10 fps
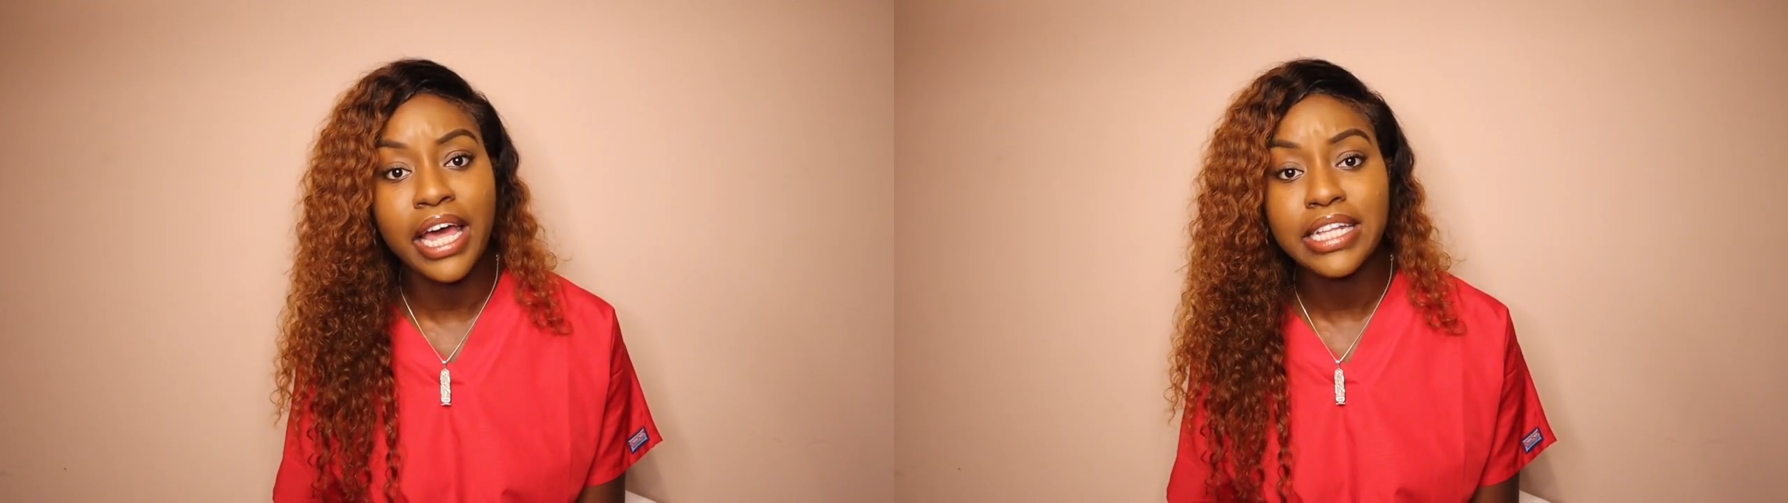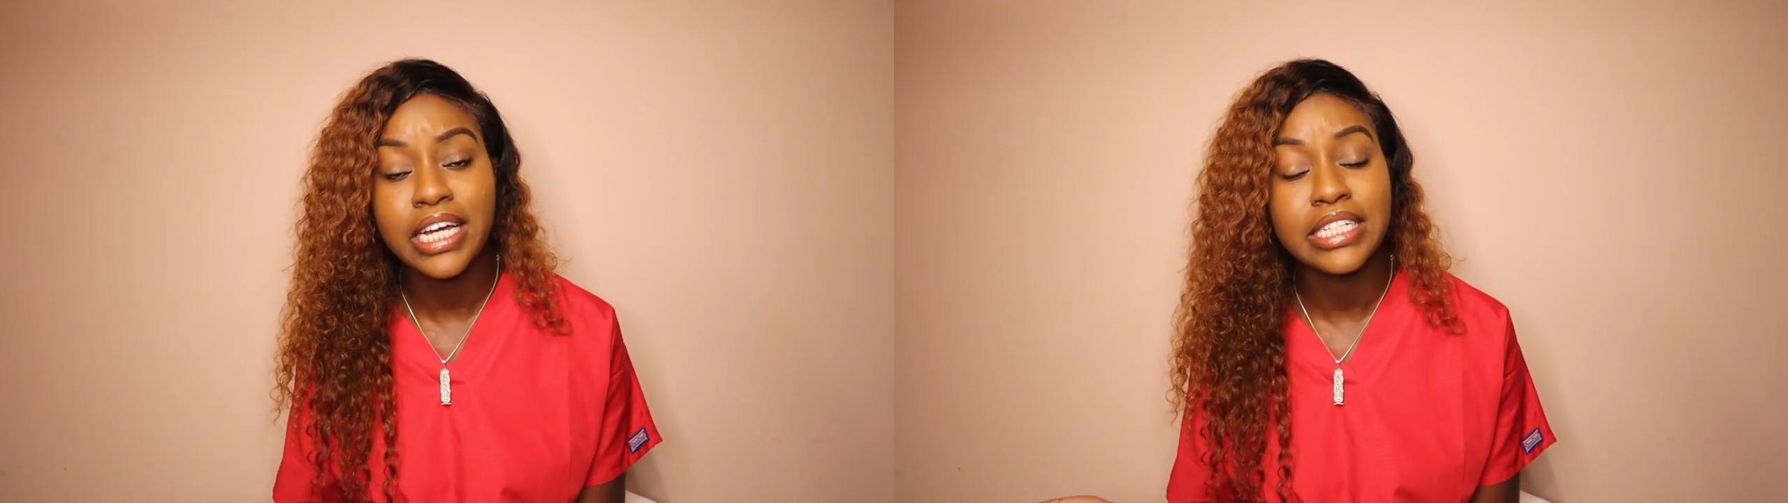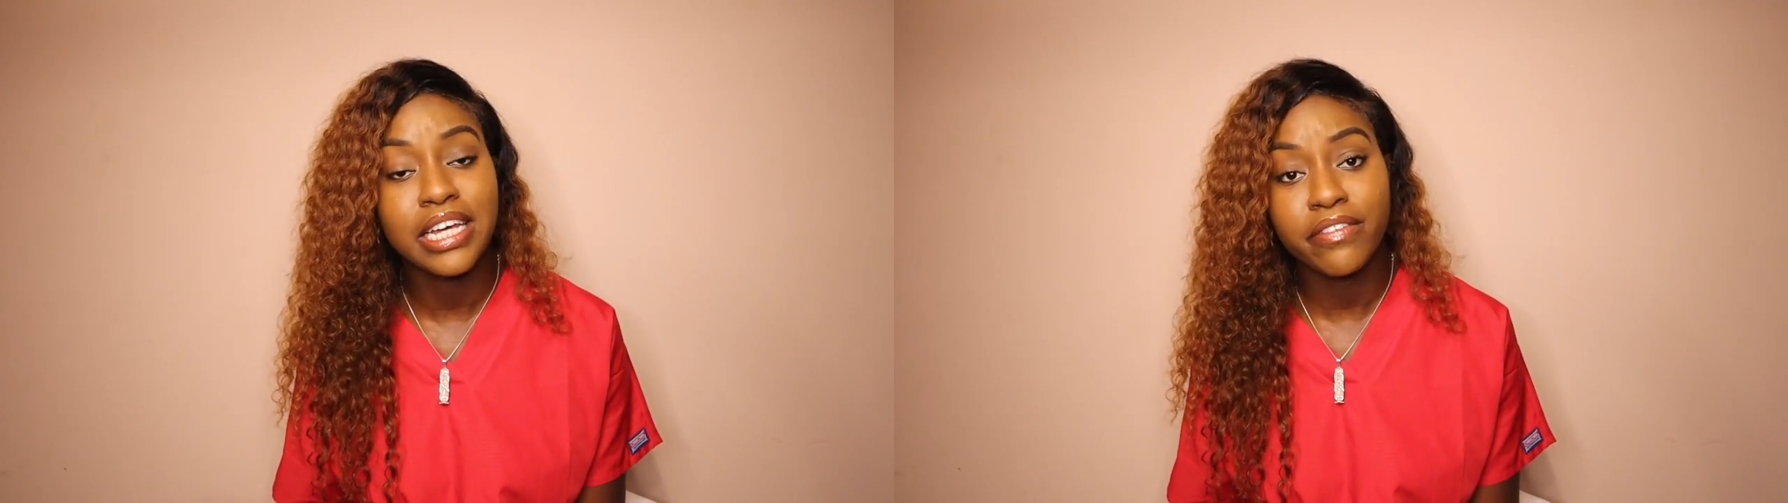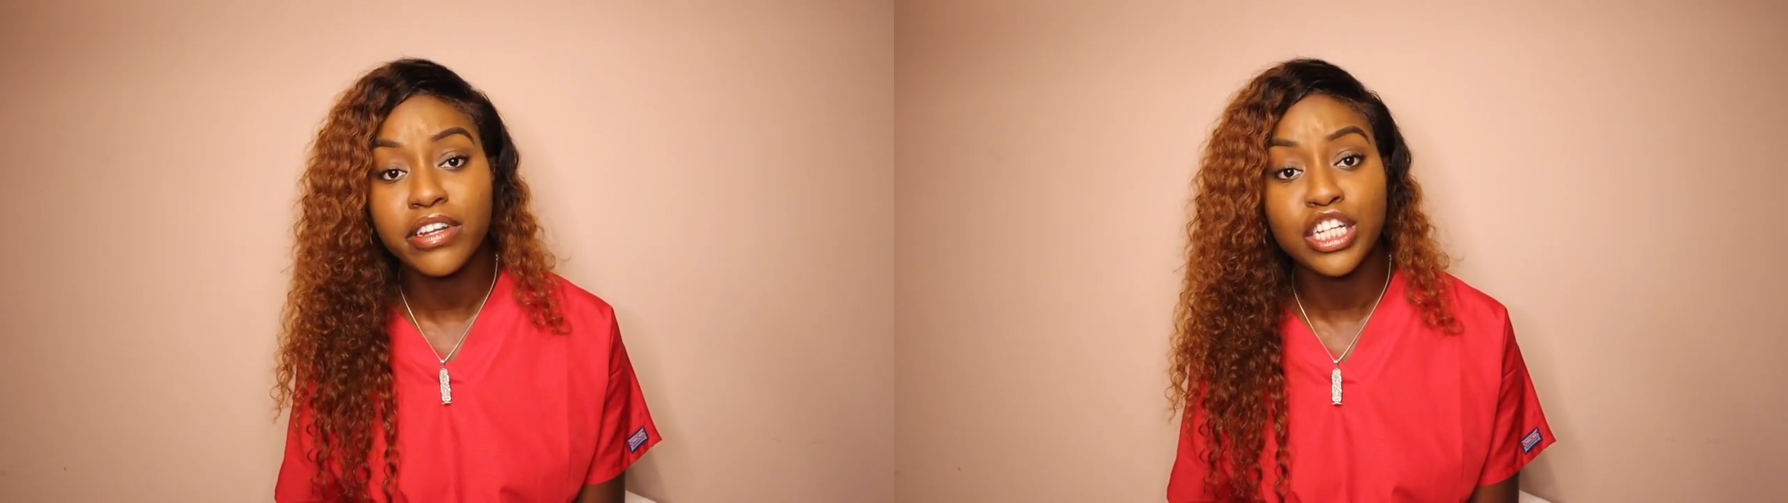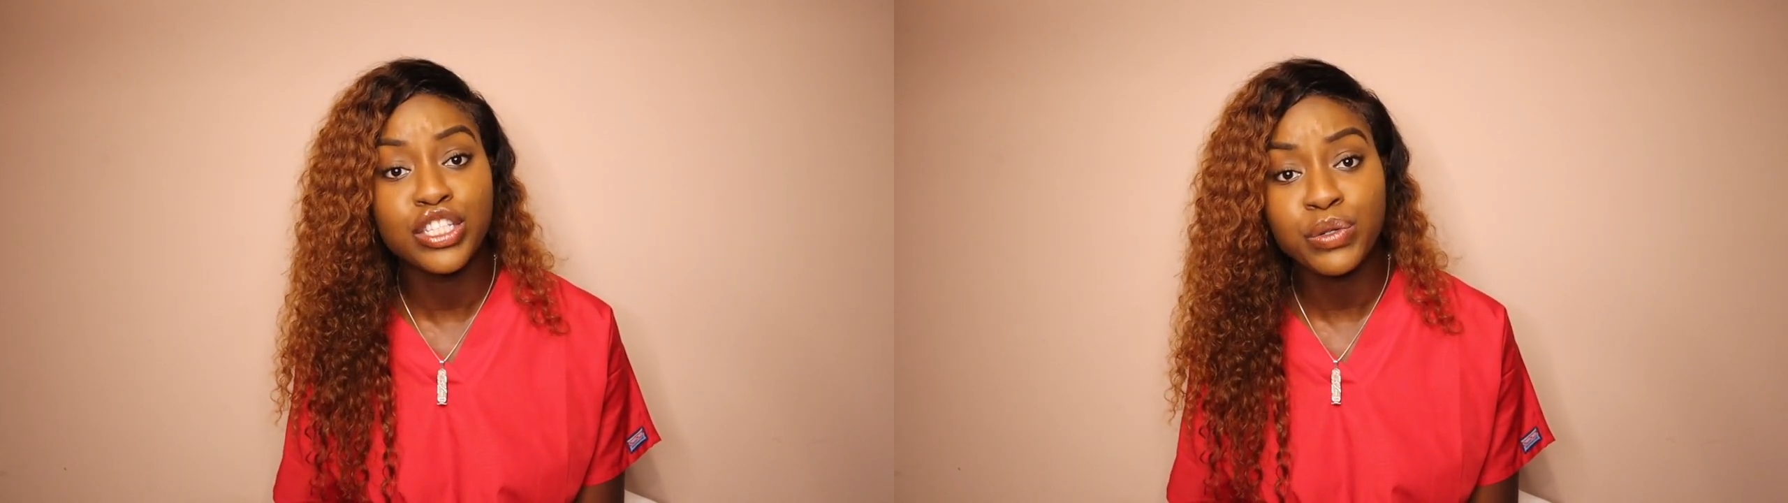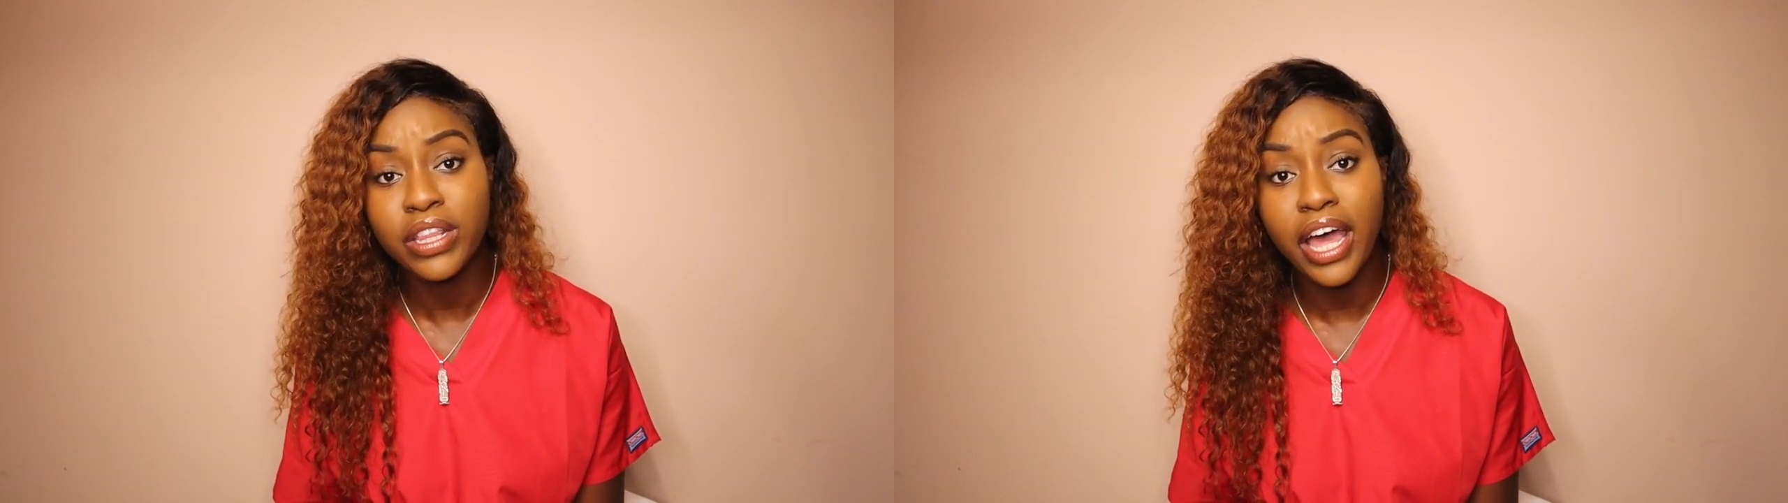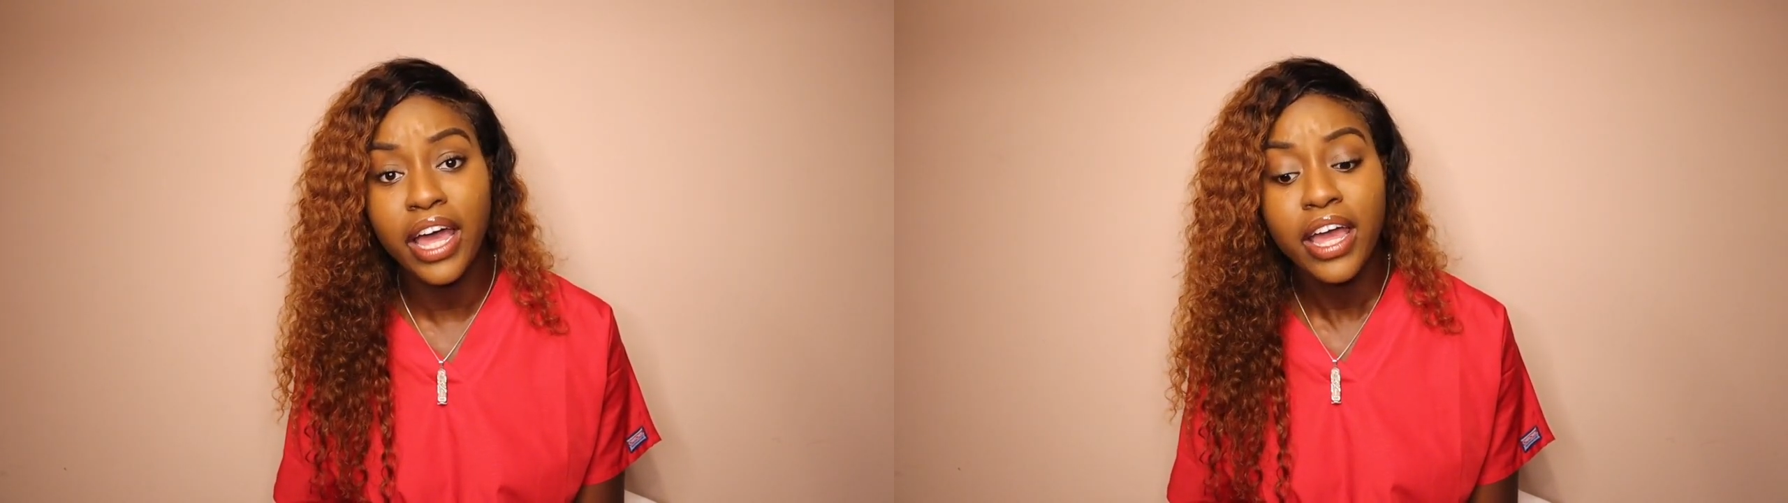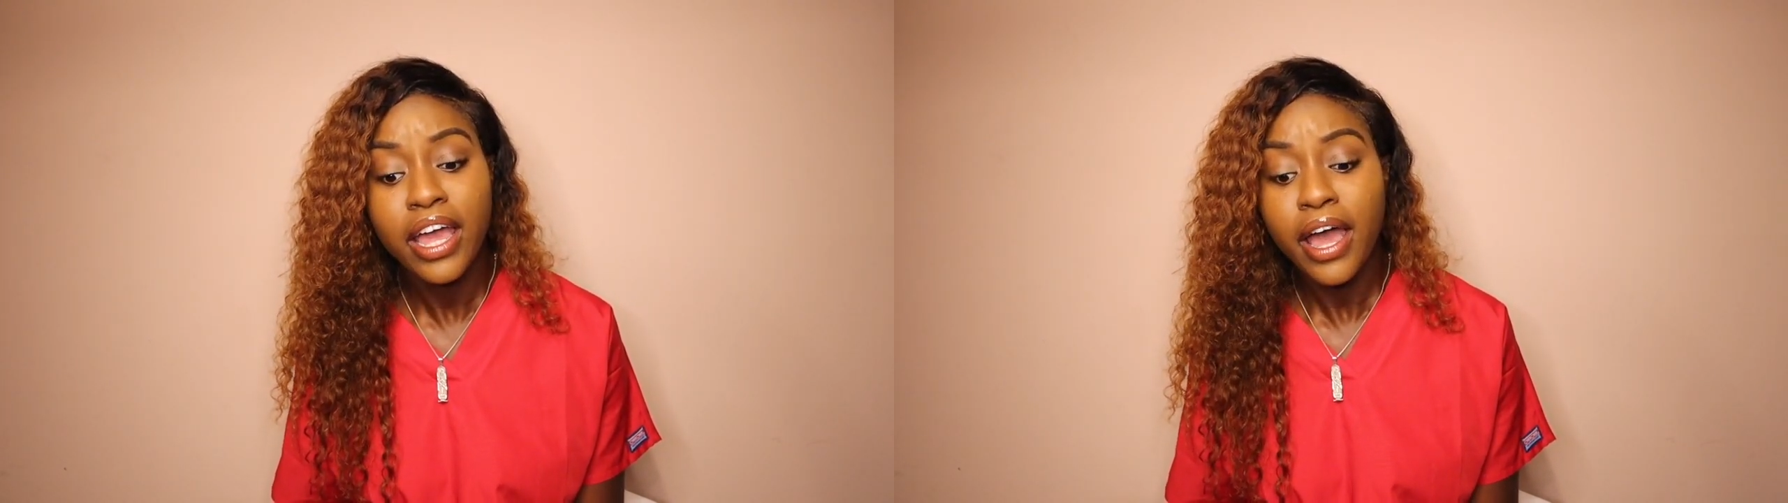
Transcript: that can definitely do that.